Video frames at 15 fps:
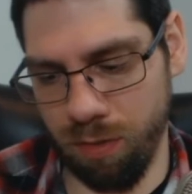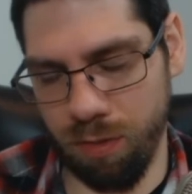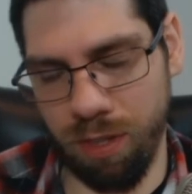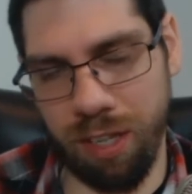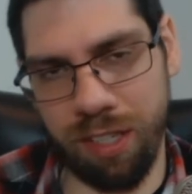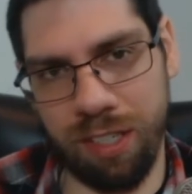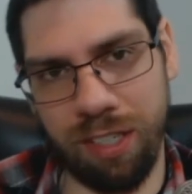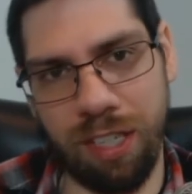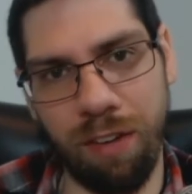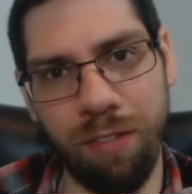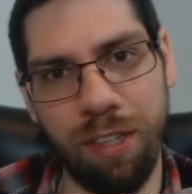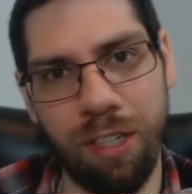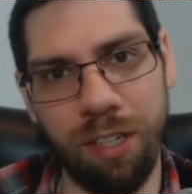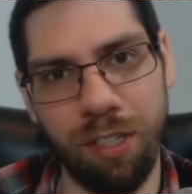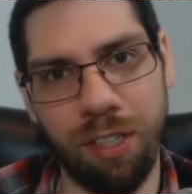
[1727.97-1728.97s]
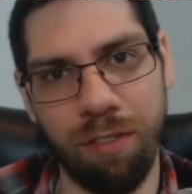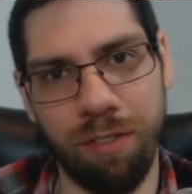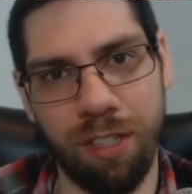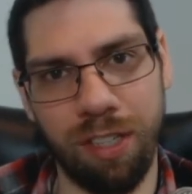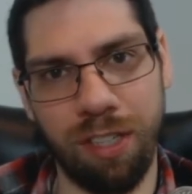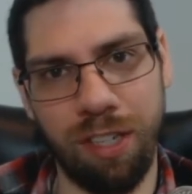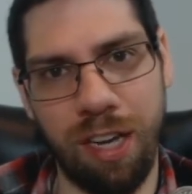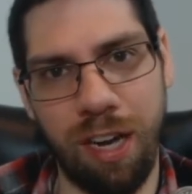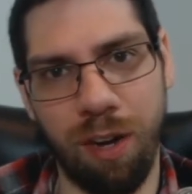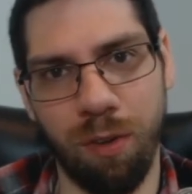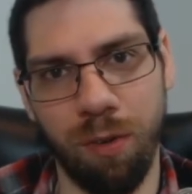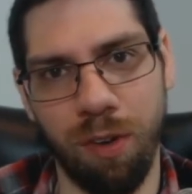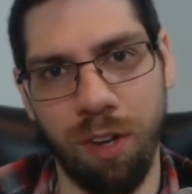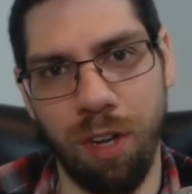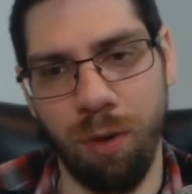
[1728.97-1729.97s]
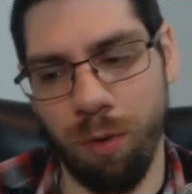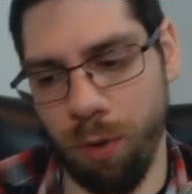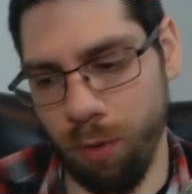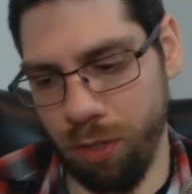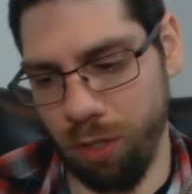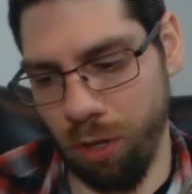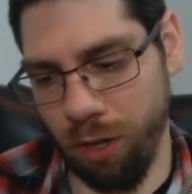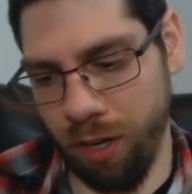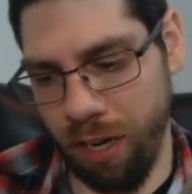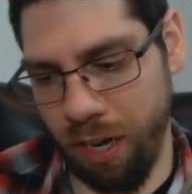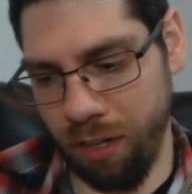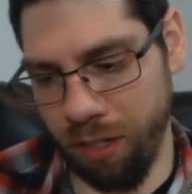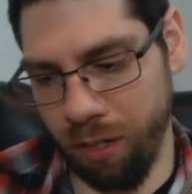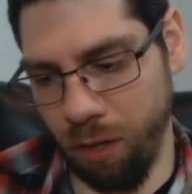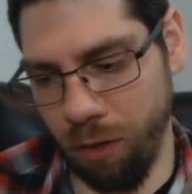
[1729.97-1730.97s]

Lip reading: like 7 years of this now, where we started out,